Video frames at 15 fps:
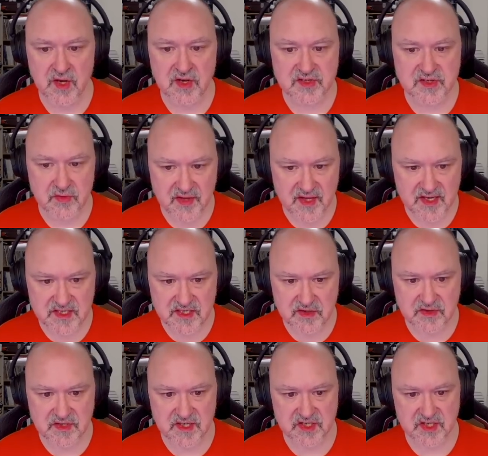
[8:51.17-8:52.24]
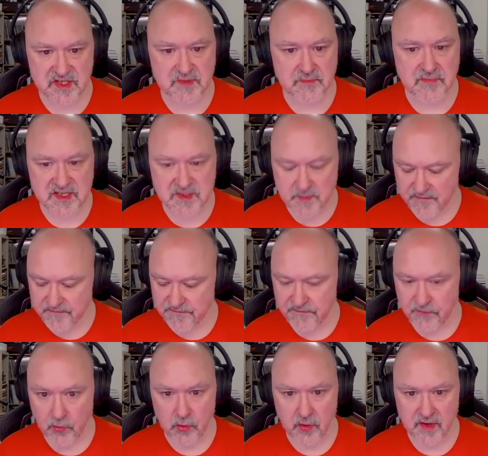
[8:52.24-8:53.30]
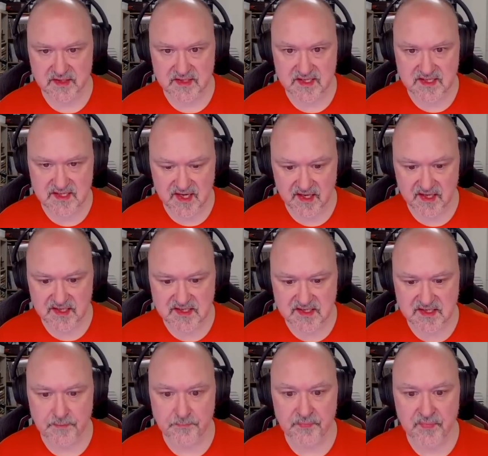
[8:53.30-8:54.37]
So these two digits must be 4 and 6.